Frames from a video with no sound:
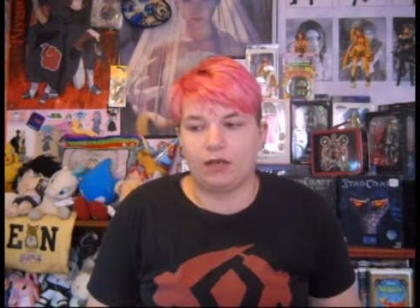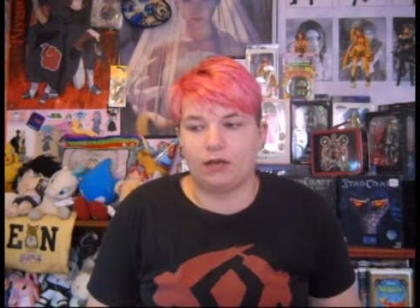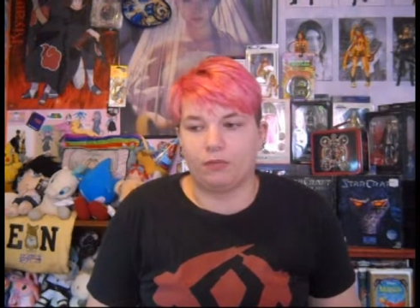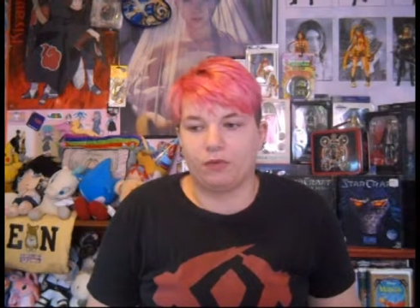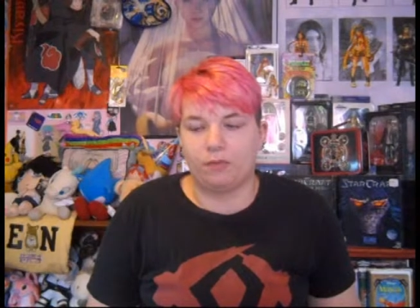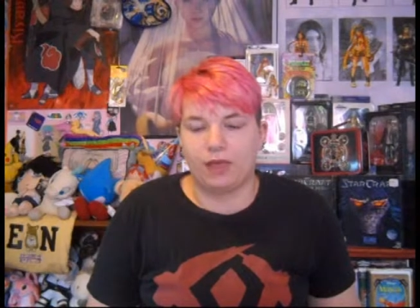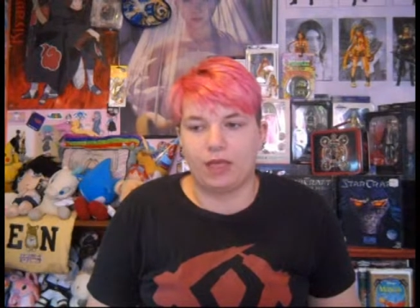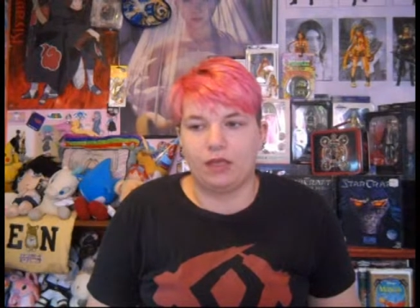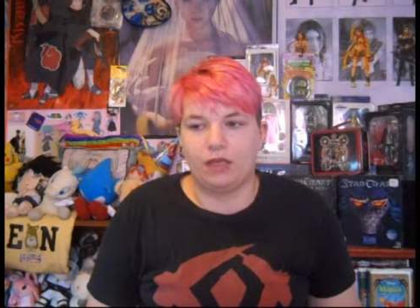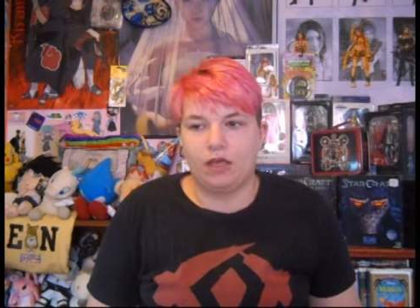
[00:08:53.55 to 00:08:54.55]
Um, with
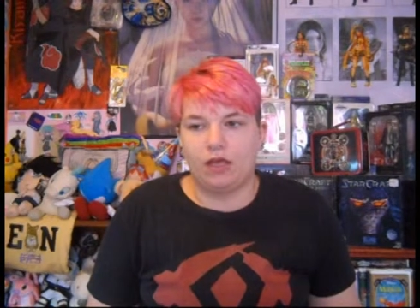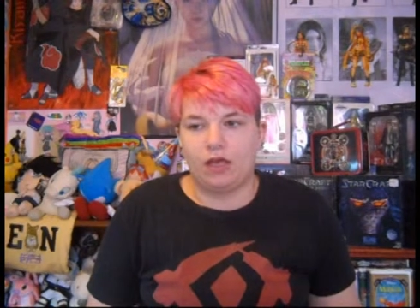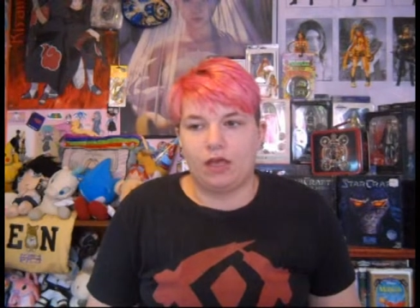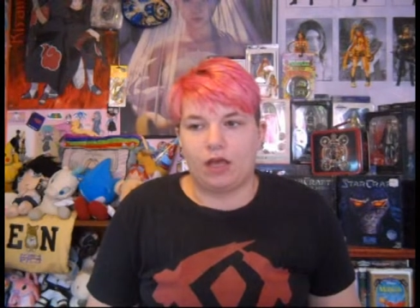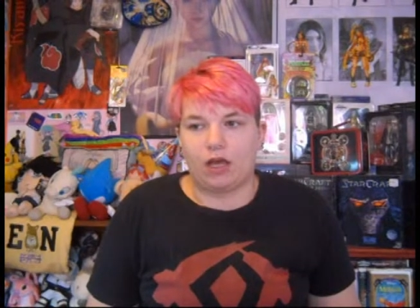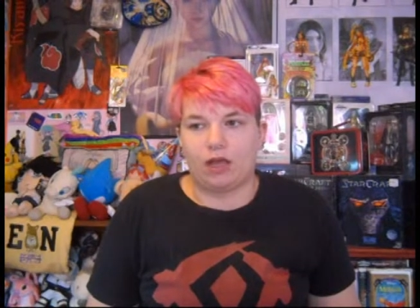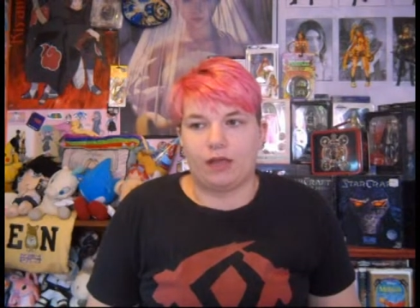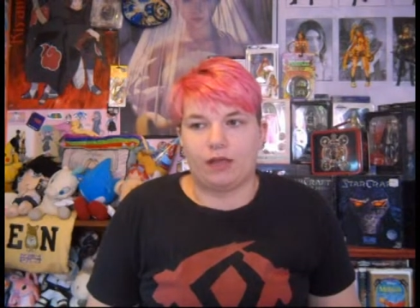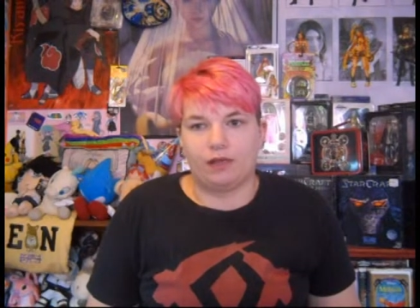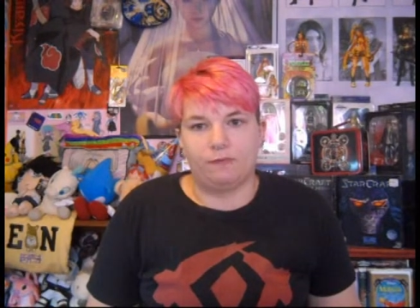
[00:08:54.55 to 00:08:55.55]
me,
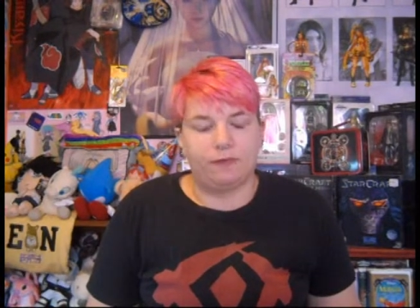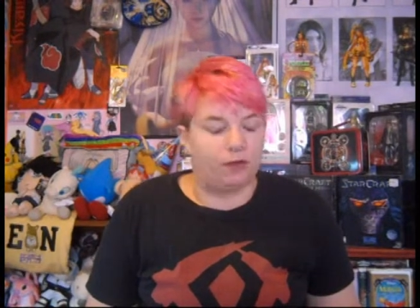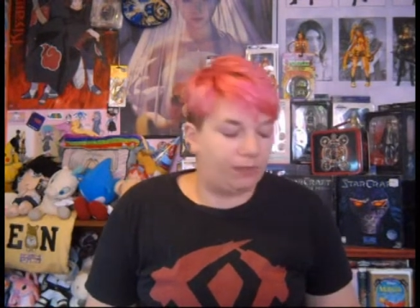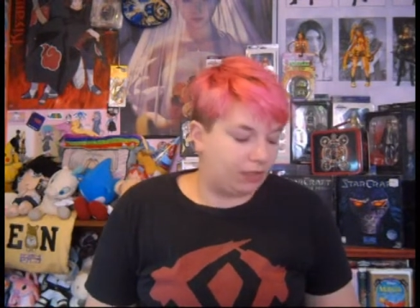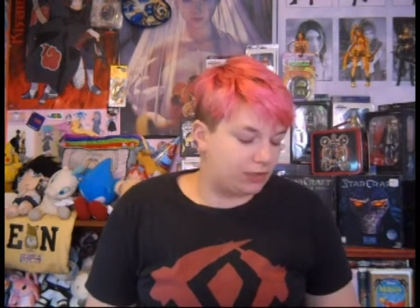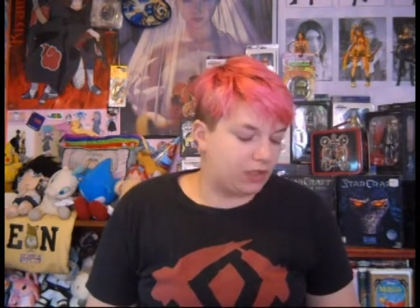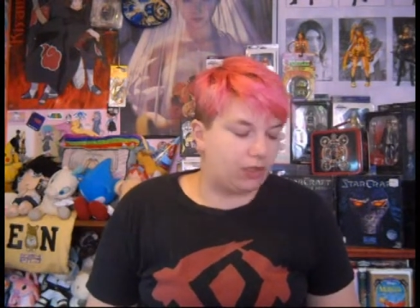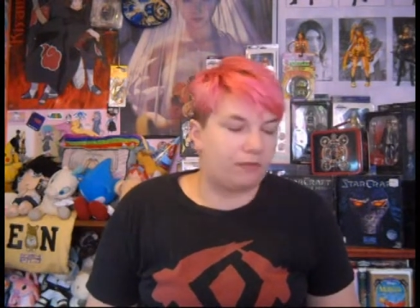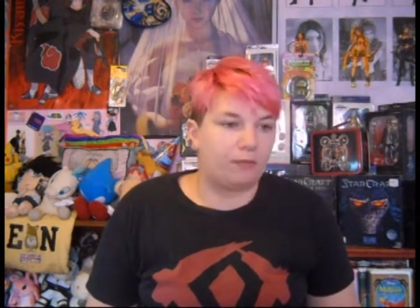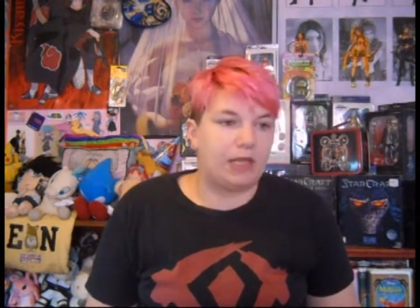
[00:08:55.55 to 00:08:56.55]
I can feel bugs
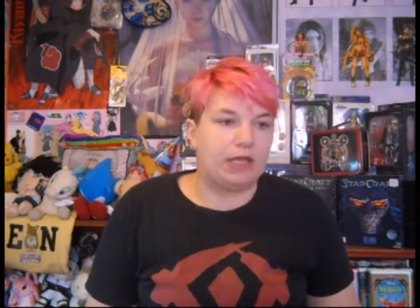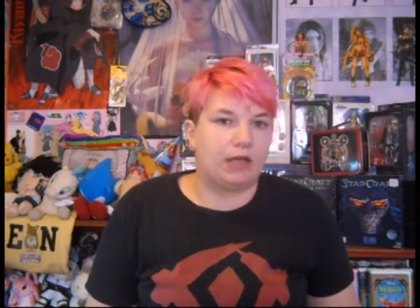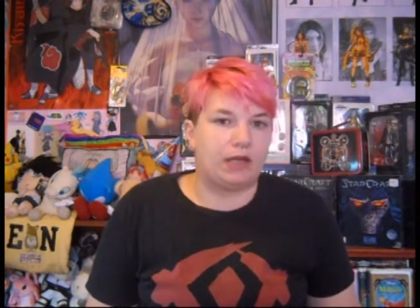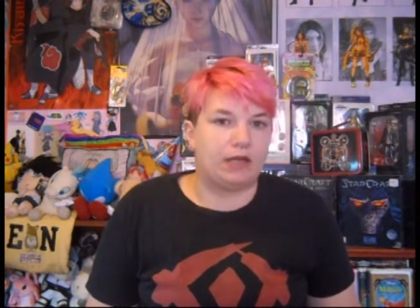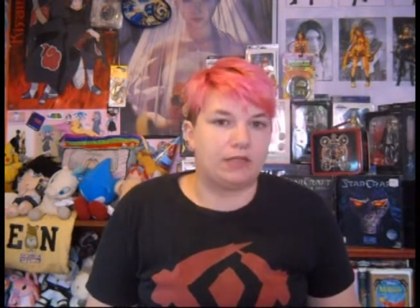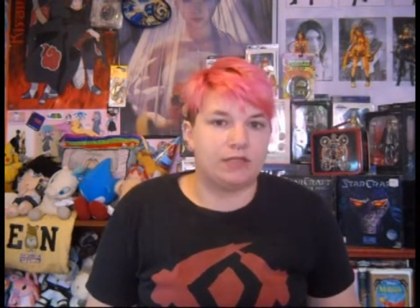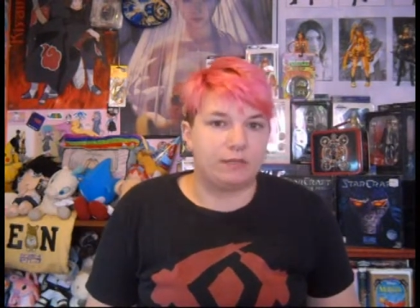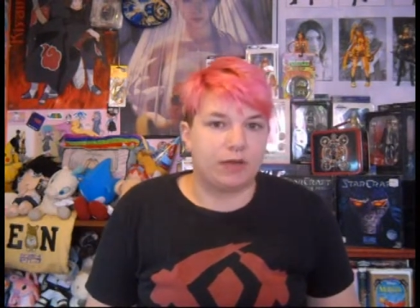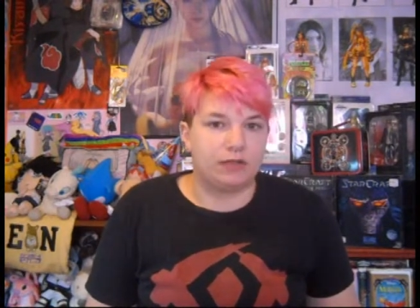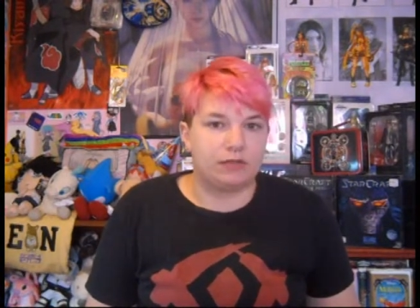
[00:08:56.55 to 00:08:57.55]
all over me. I see
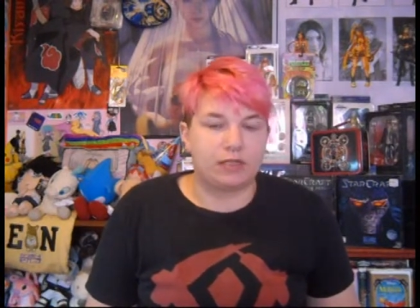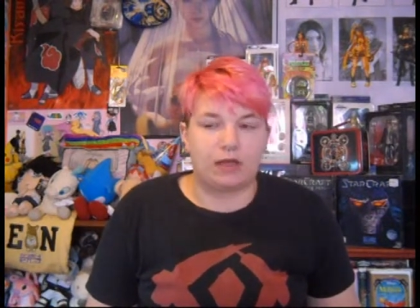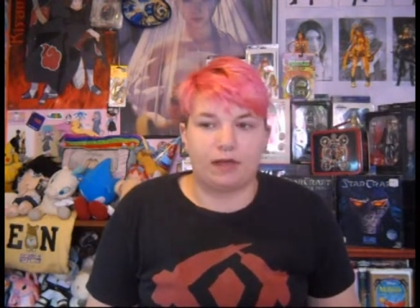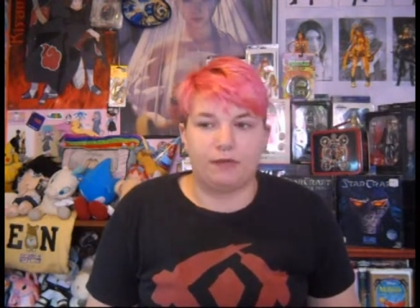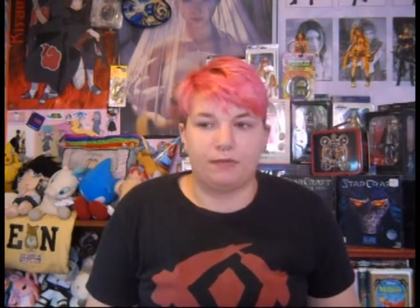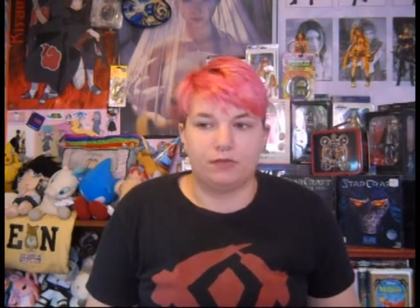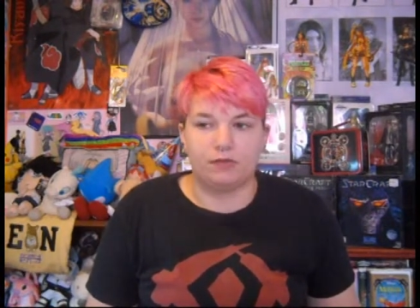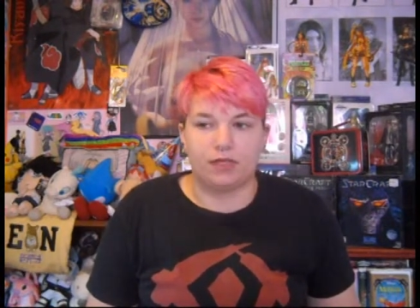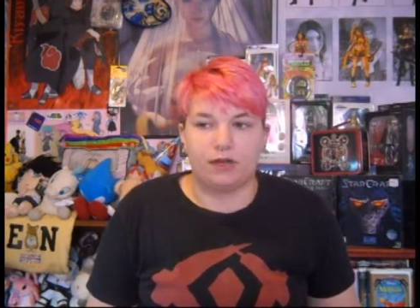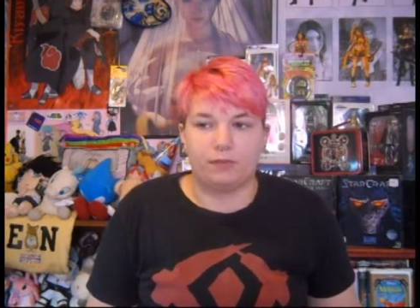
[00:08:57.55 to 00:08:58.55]
bugs. I've
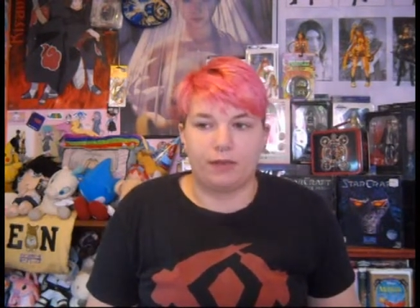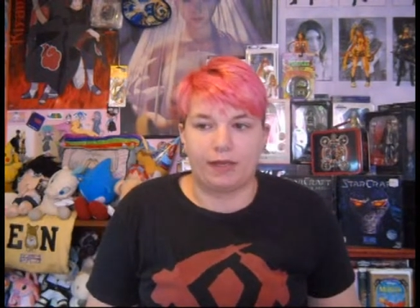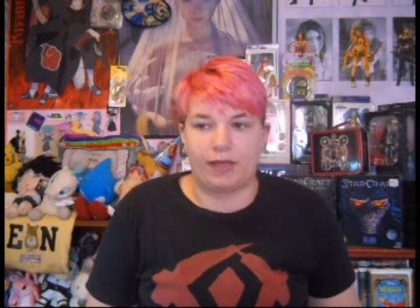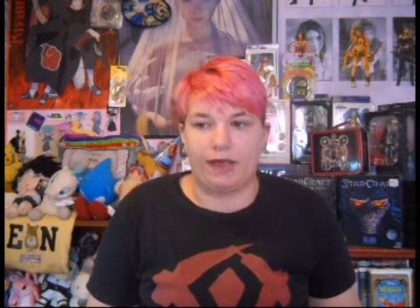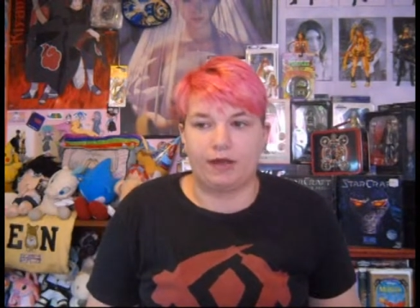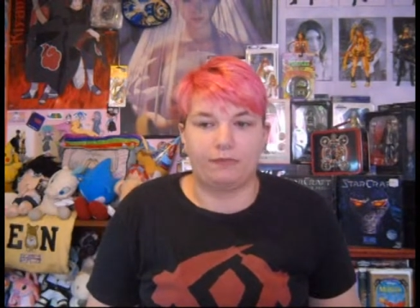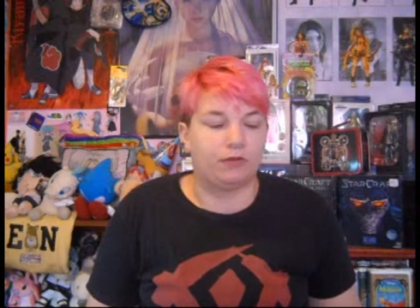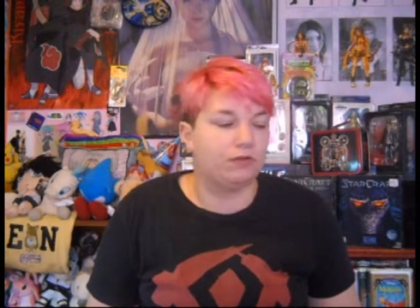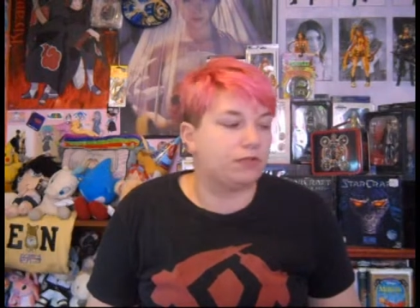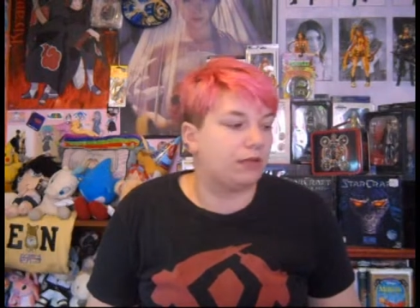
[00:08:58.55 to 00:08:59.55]
hallucinated my cat. I've
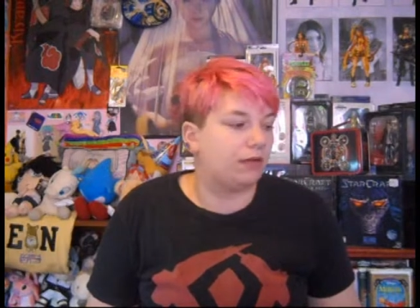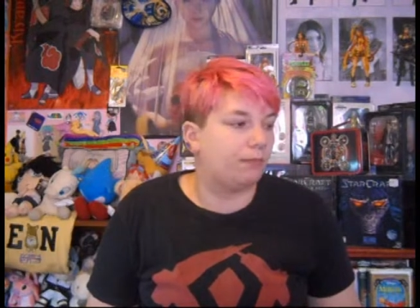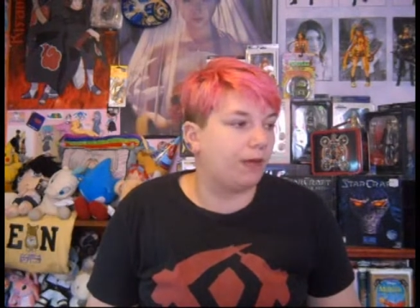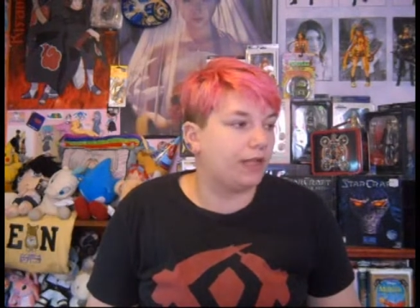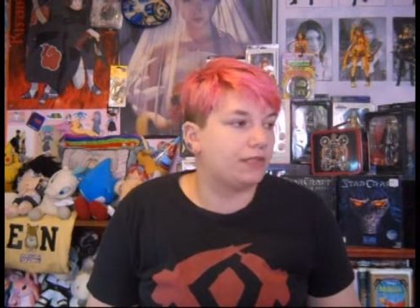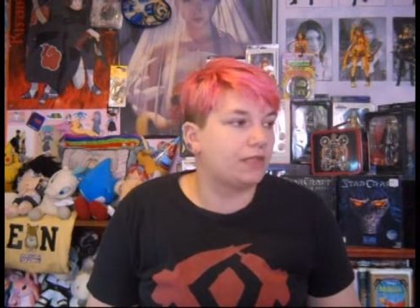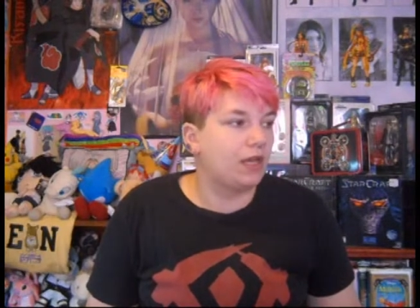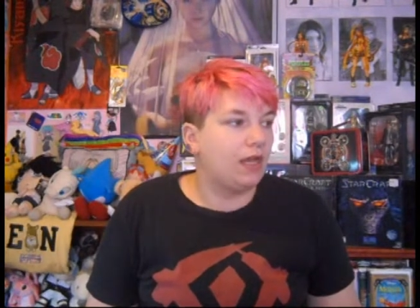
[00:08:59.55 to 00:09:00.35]
hallucinated mice,